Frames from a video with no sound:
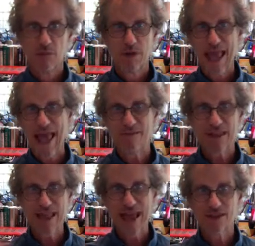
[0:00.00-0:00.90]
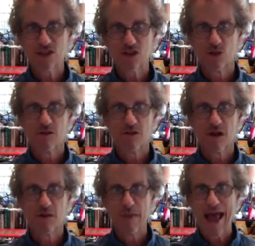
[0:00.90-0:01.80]
having that sort of
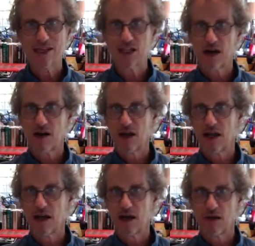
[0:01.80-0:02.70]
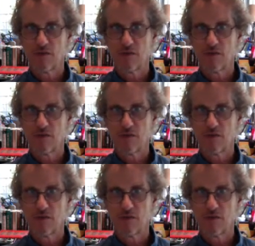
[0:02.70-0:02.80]
imaginary